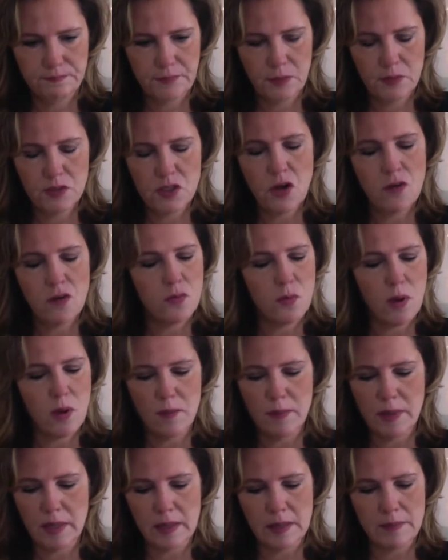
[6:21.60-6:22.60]
was
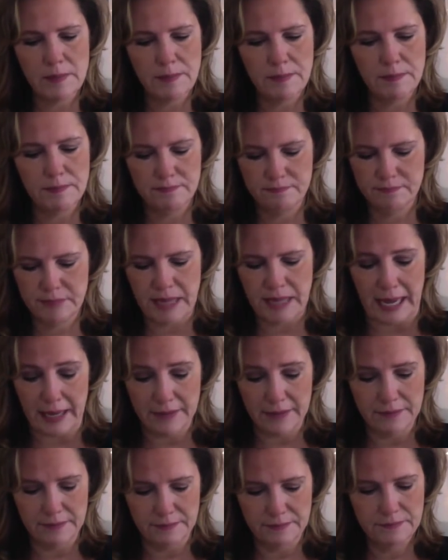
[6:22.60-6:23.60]
overwhelmingly bad
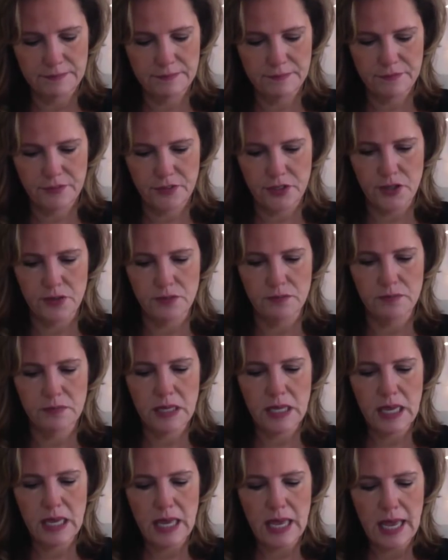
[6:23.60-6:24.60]
for you.
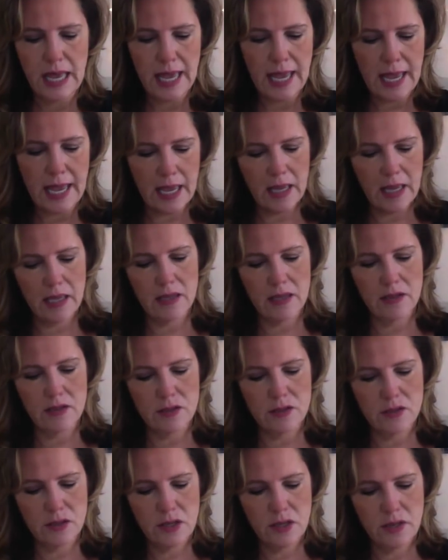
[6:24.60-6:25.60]

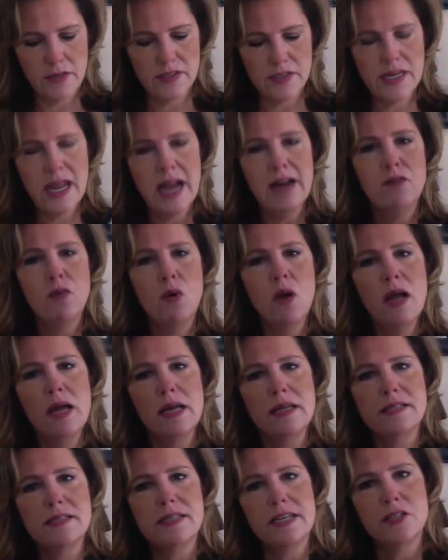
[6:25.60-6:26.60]
And this Nine of
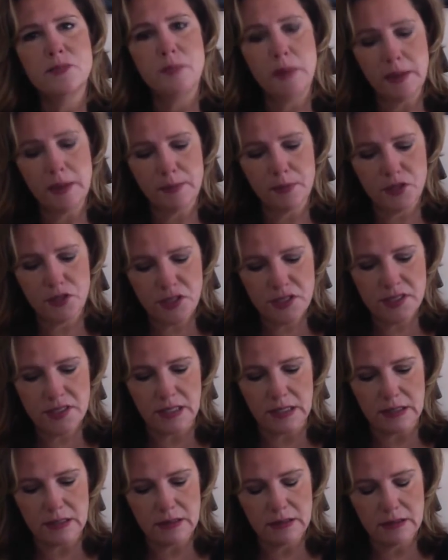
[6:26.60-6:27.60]
Wands is being
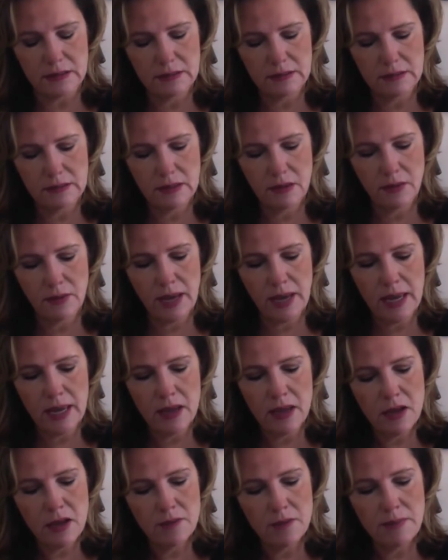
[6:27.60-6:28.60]
persistent,
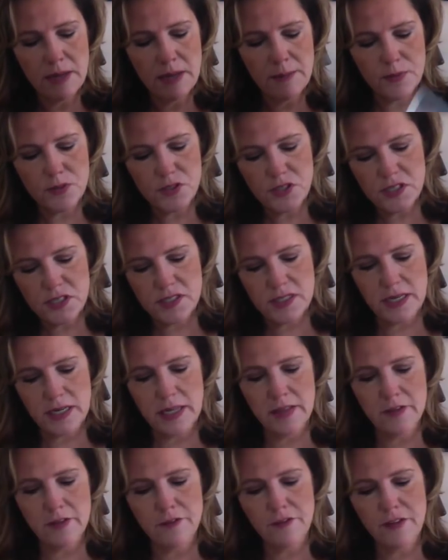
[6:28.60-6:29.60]
okay? Being persistent
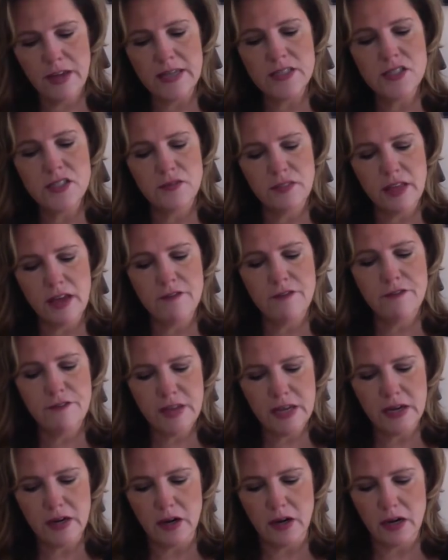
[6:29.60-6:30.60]
in the face of that
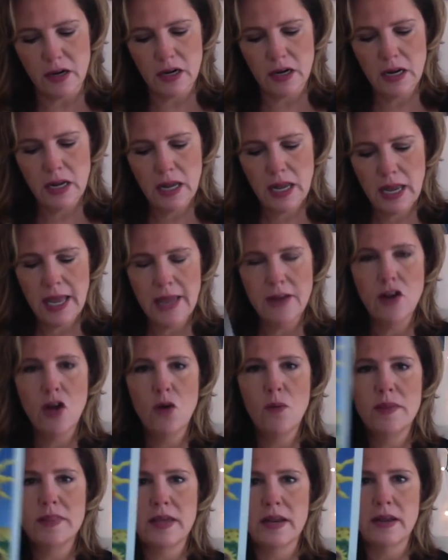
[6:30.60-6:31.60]
fear and
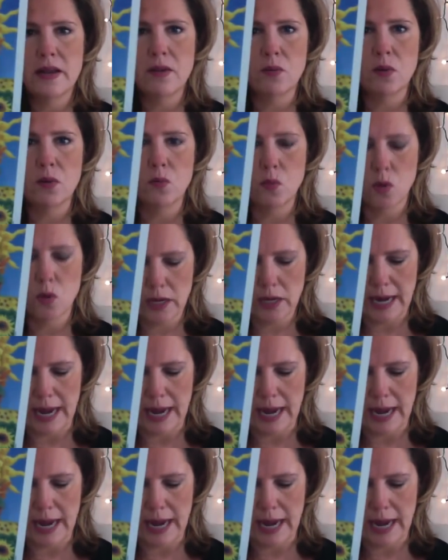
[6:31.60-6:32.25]
knowing that it will work